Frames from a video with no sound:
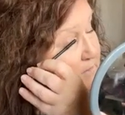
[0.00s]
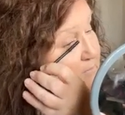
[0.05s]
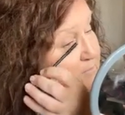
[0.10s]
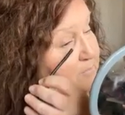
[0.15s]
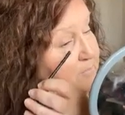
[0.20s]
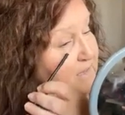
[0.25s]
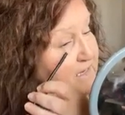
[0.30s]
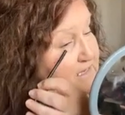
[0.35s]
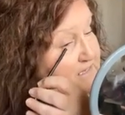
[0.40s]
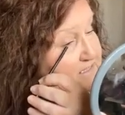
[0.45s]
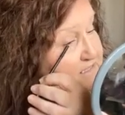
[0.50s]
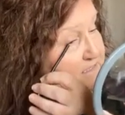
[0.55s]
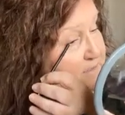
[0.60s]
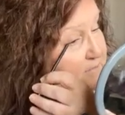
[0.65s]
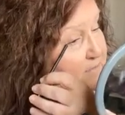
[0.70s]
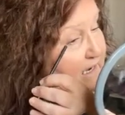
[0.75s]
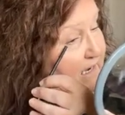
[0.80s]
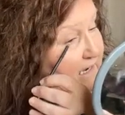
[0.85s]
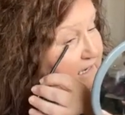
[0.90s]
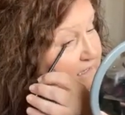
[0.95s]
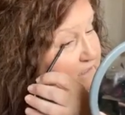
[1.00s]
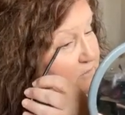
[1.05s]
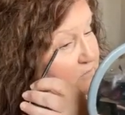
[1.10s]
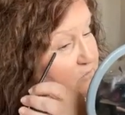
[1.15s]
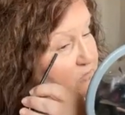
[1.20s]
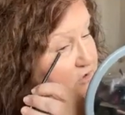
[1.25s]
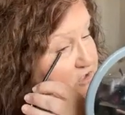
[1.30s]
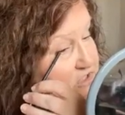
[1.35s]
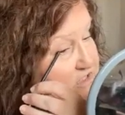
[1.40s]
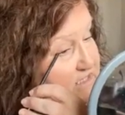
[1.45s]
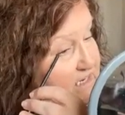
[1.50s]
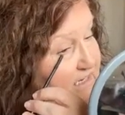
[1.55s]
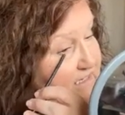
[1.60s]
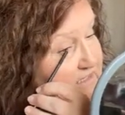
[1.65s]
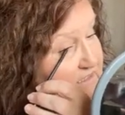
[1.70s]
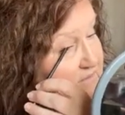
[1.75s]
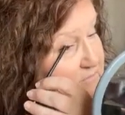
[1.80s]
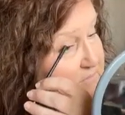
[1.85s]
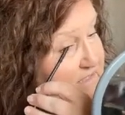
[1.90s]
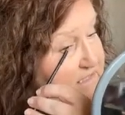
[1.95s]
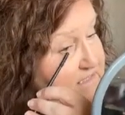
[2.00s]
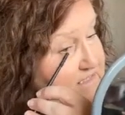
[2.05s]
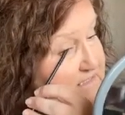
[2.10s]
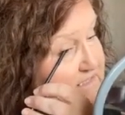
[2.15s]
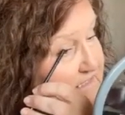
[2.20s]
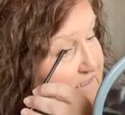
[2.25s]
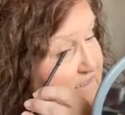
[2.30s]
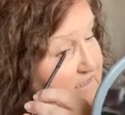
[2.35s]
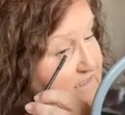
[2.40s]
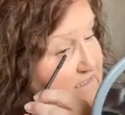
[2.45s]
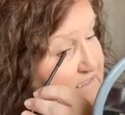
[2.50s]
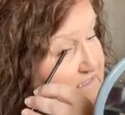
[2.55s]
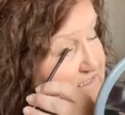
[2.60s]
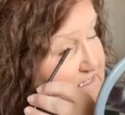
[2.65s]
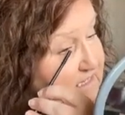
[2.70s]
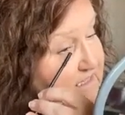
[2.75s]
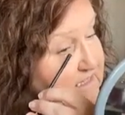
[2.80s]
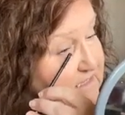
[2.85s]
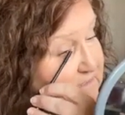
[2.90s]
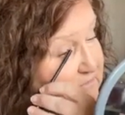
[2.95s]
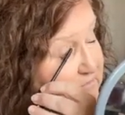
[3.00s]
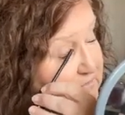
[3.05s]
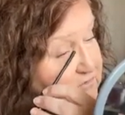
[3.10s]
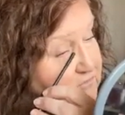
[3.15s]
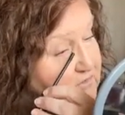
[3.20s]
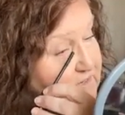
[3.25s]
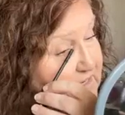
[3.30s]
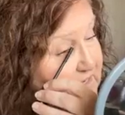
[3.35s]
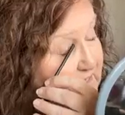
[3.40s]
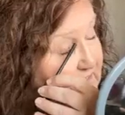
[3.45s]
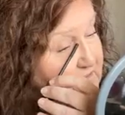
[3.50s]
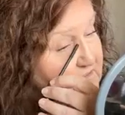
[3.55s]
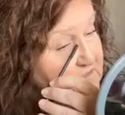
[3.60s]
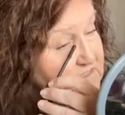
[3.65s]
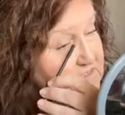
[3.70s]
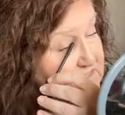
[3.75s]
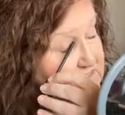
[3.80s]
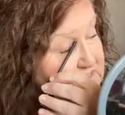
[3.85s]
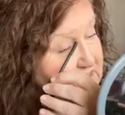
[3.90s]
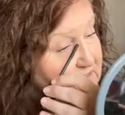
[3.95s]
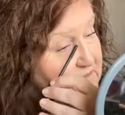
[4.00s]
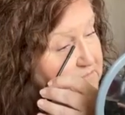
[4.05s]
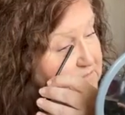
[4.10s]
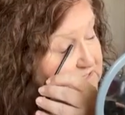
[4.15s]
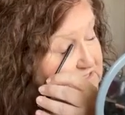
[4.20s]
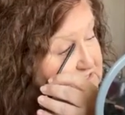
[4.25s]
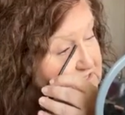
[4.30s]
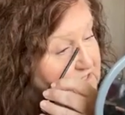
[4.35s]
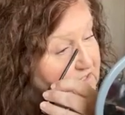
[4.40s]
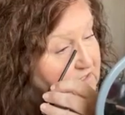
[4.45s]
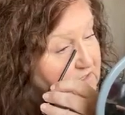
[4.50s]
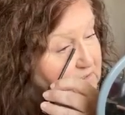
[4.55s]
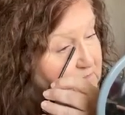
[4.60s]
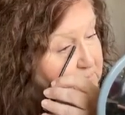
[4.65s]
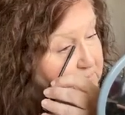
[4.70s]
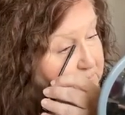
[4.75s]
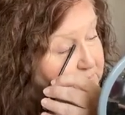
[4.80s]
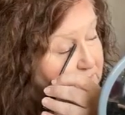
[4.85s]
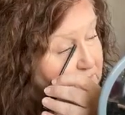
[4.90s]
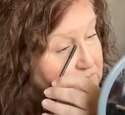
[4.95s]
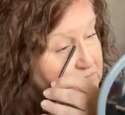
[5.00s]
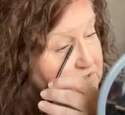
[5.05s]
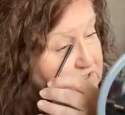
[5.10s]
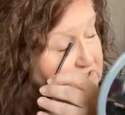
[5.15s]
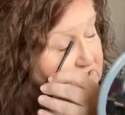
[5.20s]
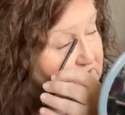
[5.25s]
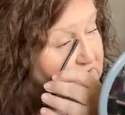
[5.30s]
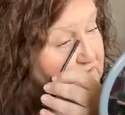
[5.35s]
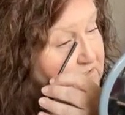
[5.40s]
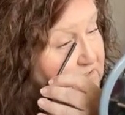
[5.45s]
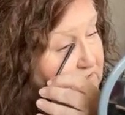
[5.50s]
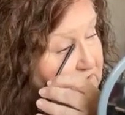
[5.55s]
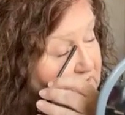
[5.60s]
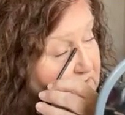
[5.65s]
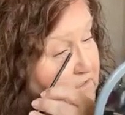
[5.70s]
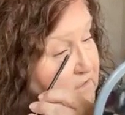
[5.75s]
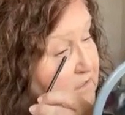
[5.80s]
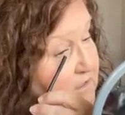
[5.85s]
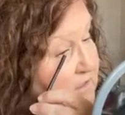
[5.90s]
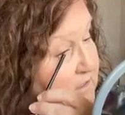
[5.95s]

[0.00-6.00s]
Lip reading: I mean, bless him, Alan would take me. It's gonna take him 3 hours to take me to Bolton